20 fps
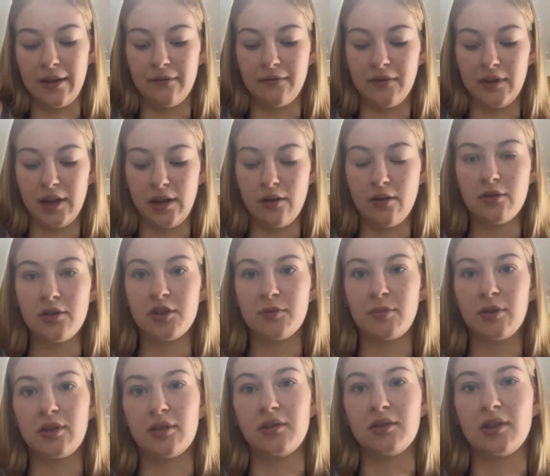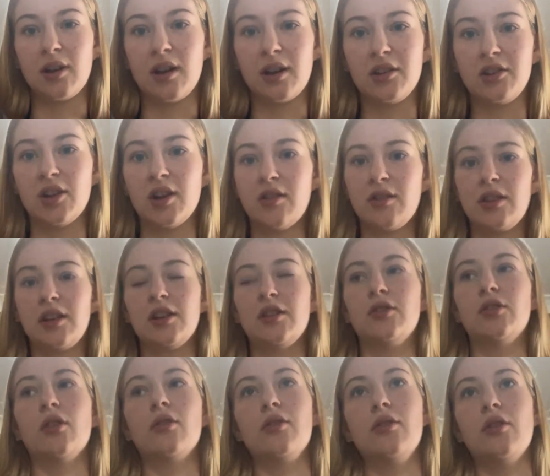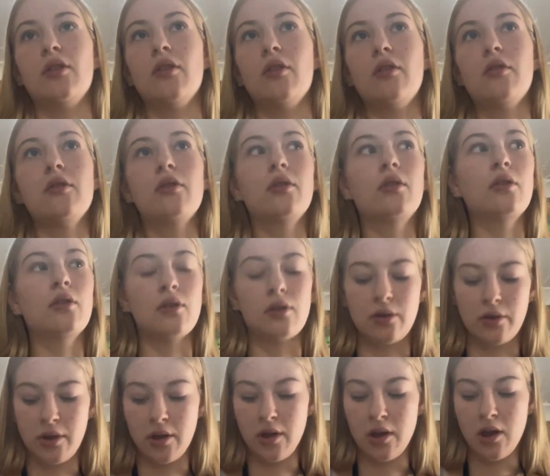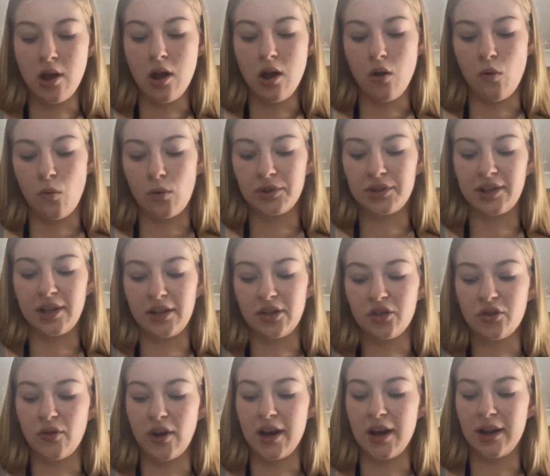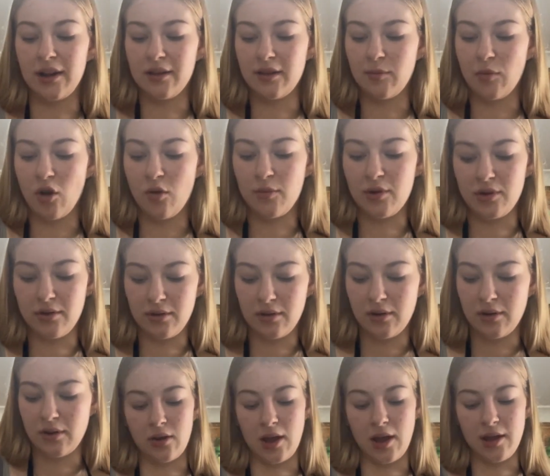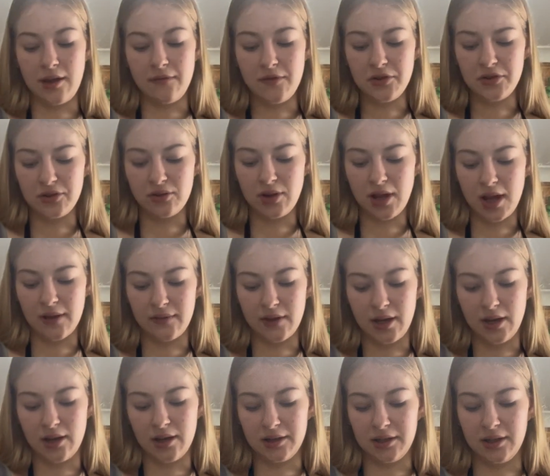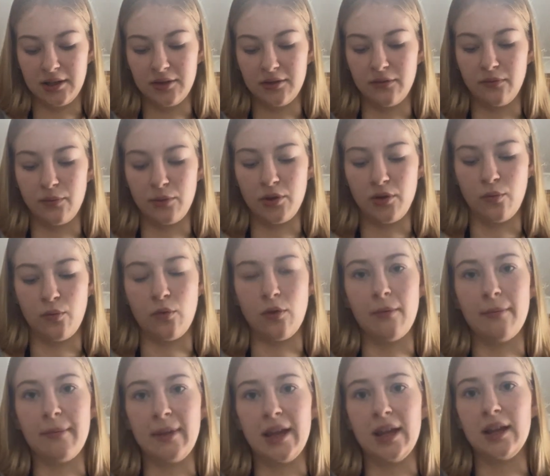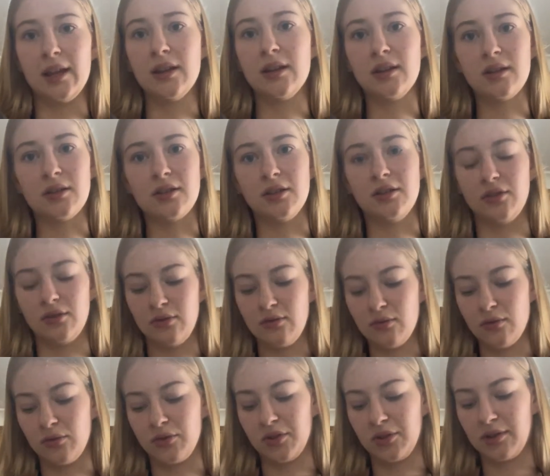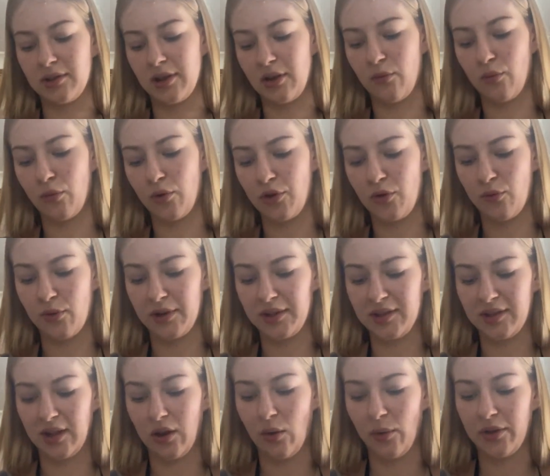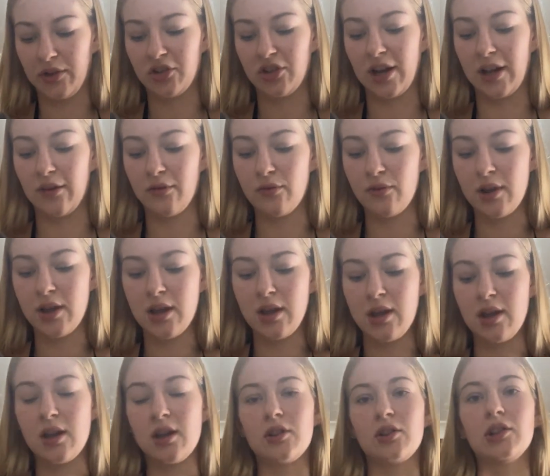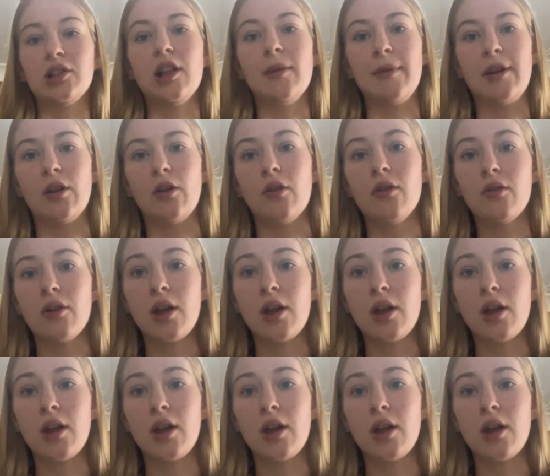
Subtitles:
videos because I genuinely don't know what's like trending at the moment. Yeah, if you do have any ideas of what you want me to do or just like what you want to see on this channel, just let me know.